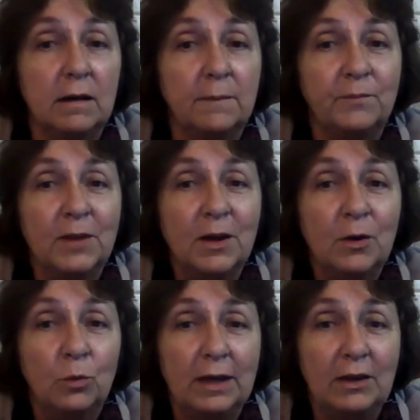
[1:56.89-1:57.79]

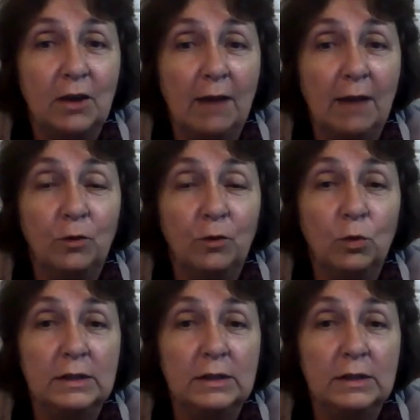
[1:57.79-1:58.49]
where you have all